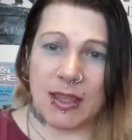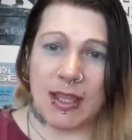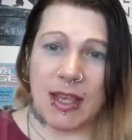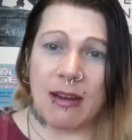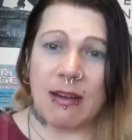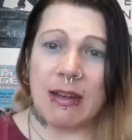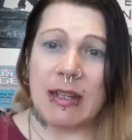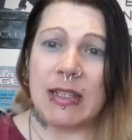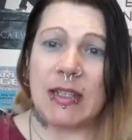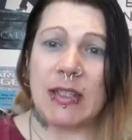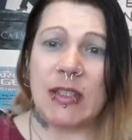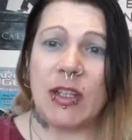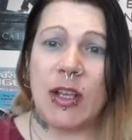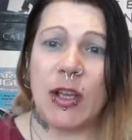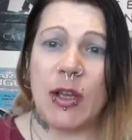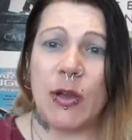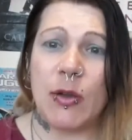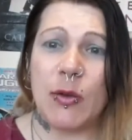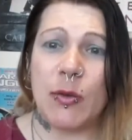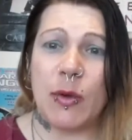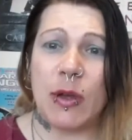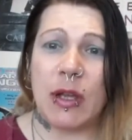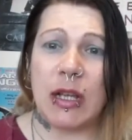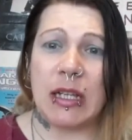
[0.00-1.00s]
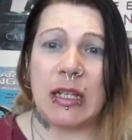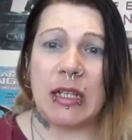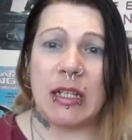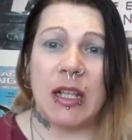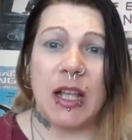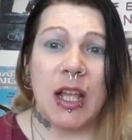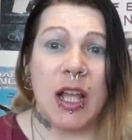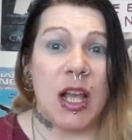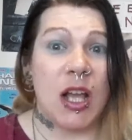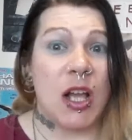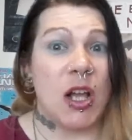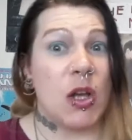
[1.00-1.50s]
There is no,
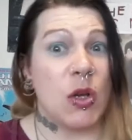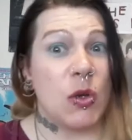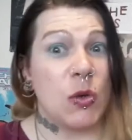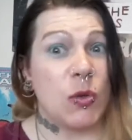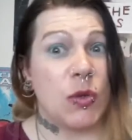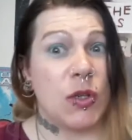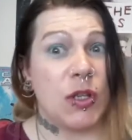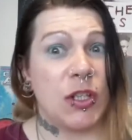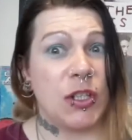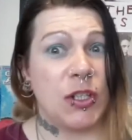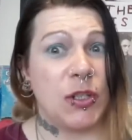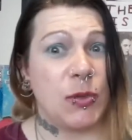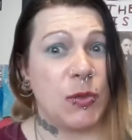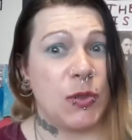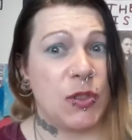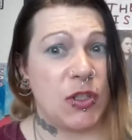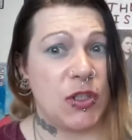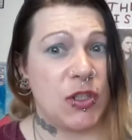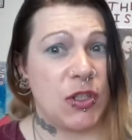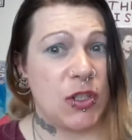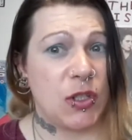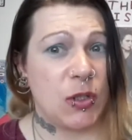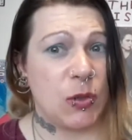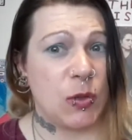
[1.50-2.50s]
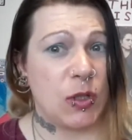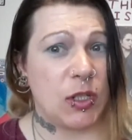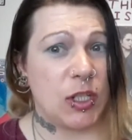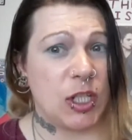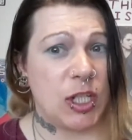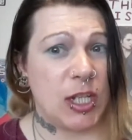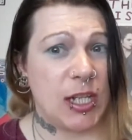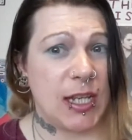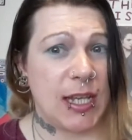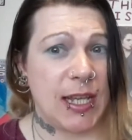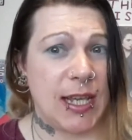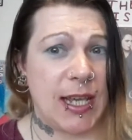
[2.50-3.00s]
oh, can you just do a
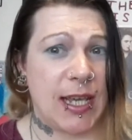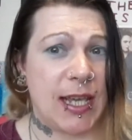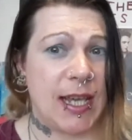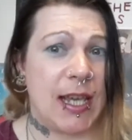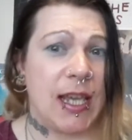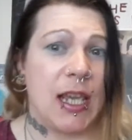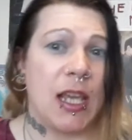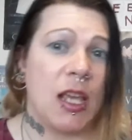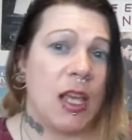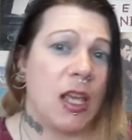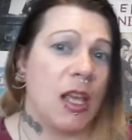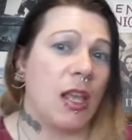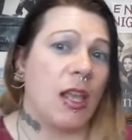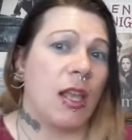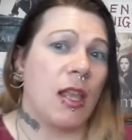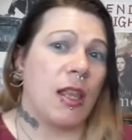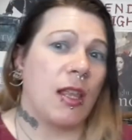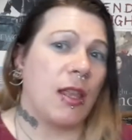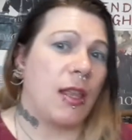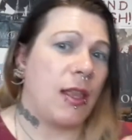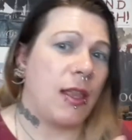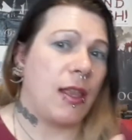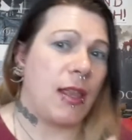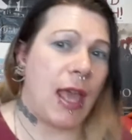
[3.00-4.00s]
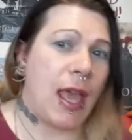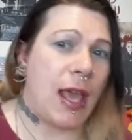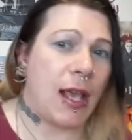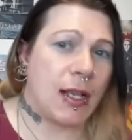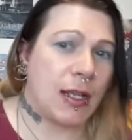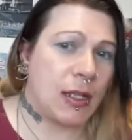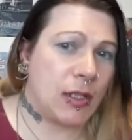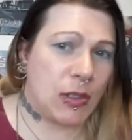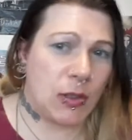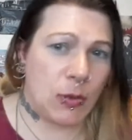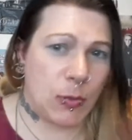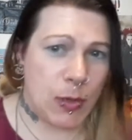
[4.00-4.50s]
cheeky
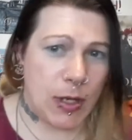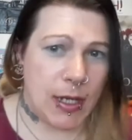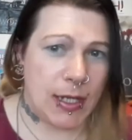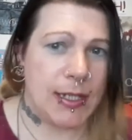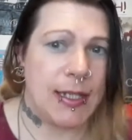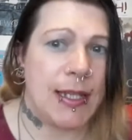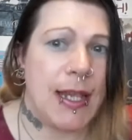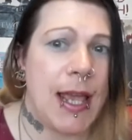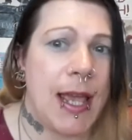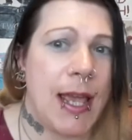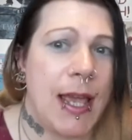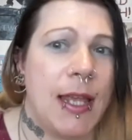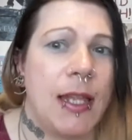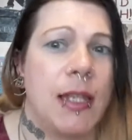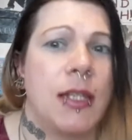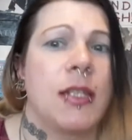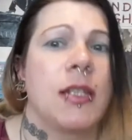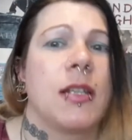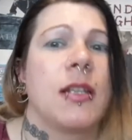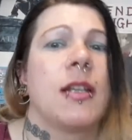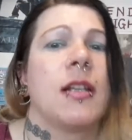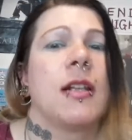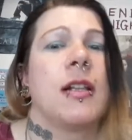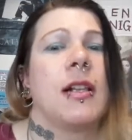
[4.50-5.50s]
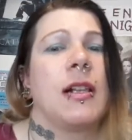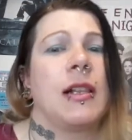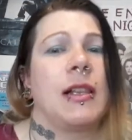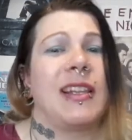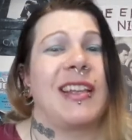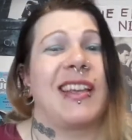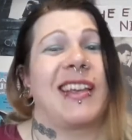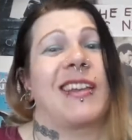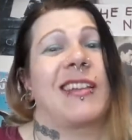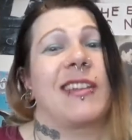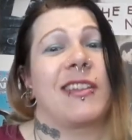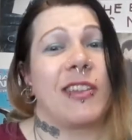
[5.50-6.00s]
XYZ?
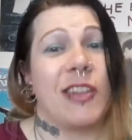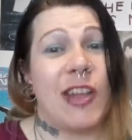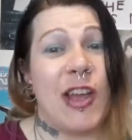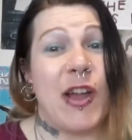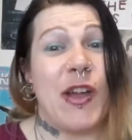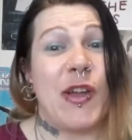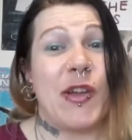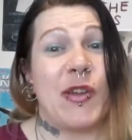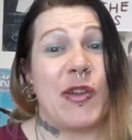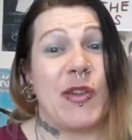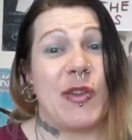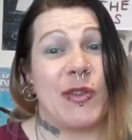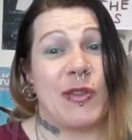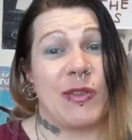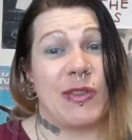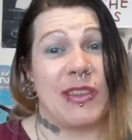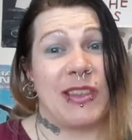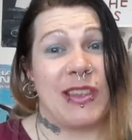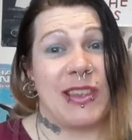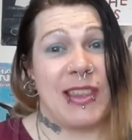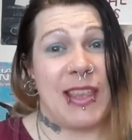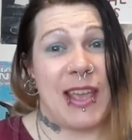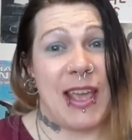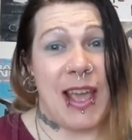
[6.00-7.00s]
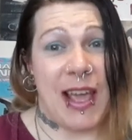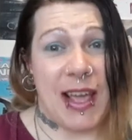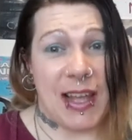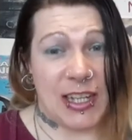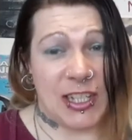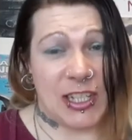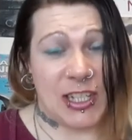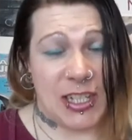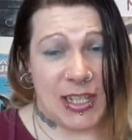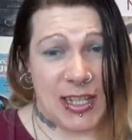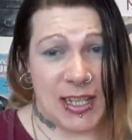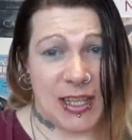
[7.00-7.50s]
Like, no, they
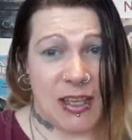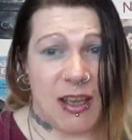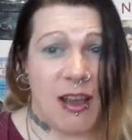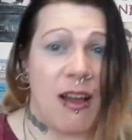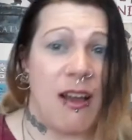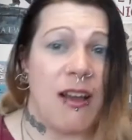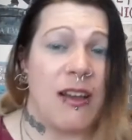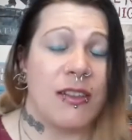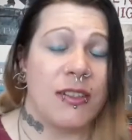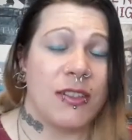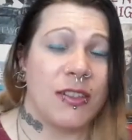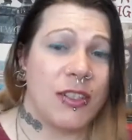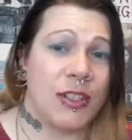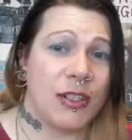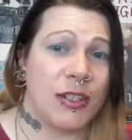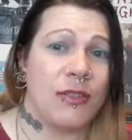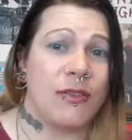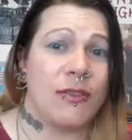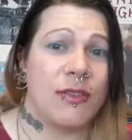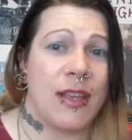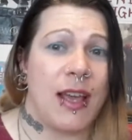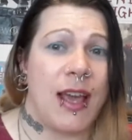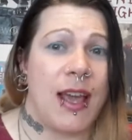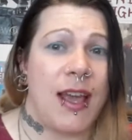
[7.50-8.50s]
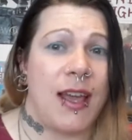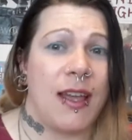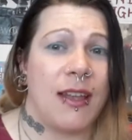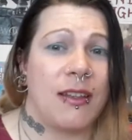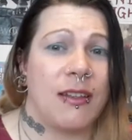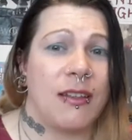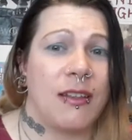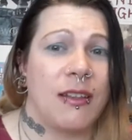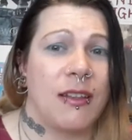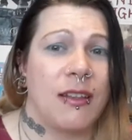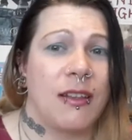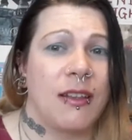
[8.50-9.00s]
actually can't do
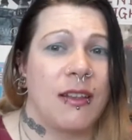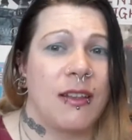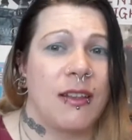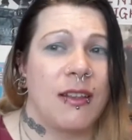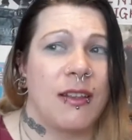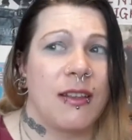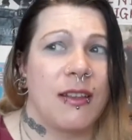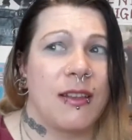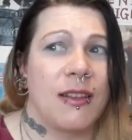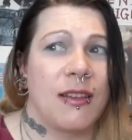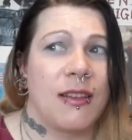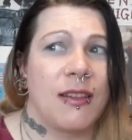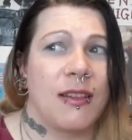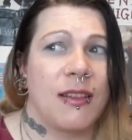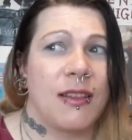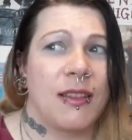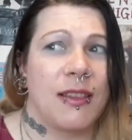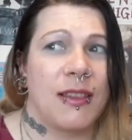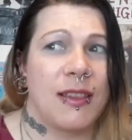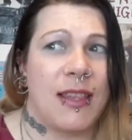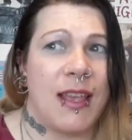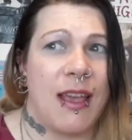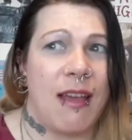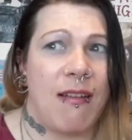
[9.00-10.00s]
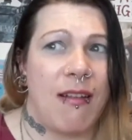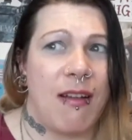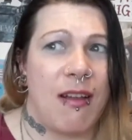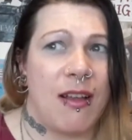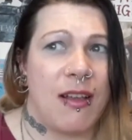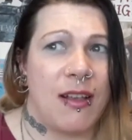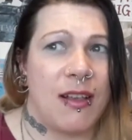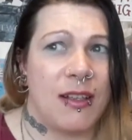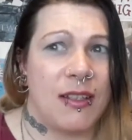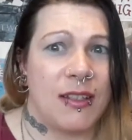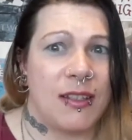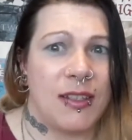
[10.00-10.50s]
that. There
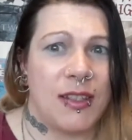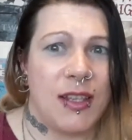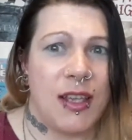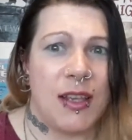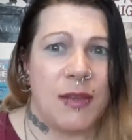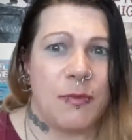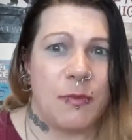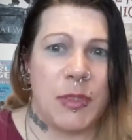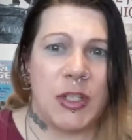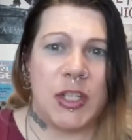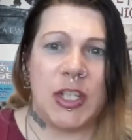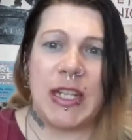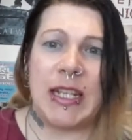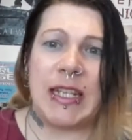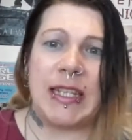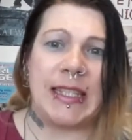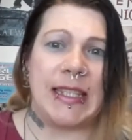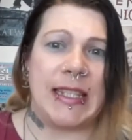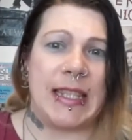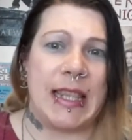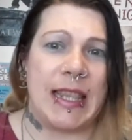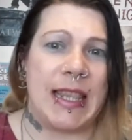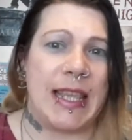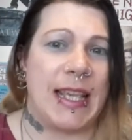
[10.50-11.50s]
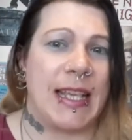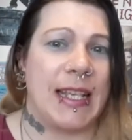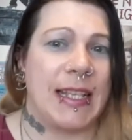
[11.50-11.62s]
are certain machines and